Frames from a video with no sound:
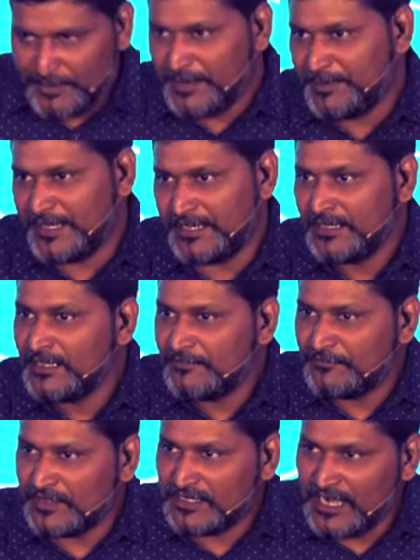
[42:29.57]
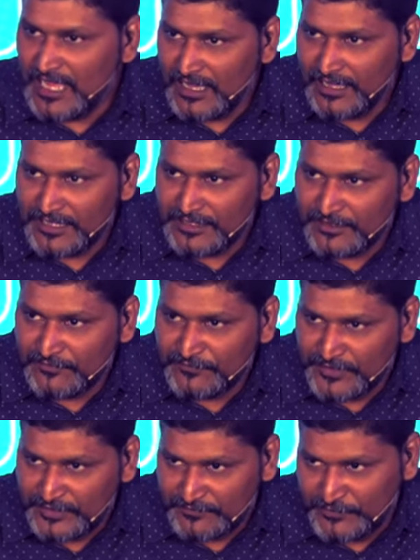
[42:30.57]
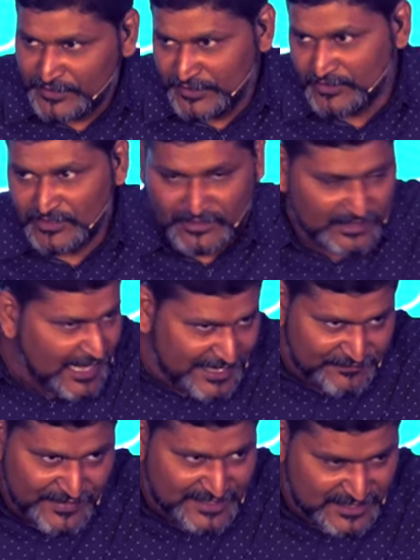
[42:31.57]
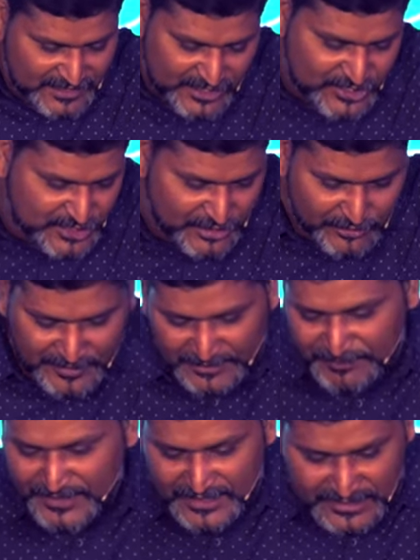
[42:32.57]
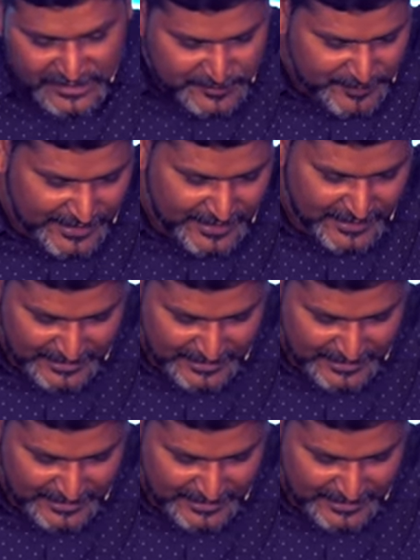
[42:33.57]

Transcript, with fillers: or maybe for, uh, you know, for, for your life as a Christian, you have repeated this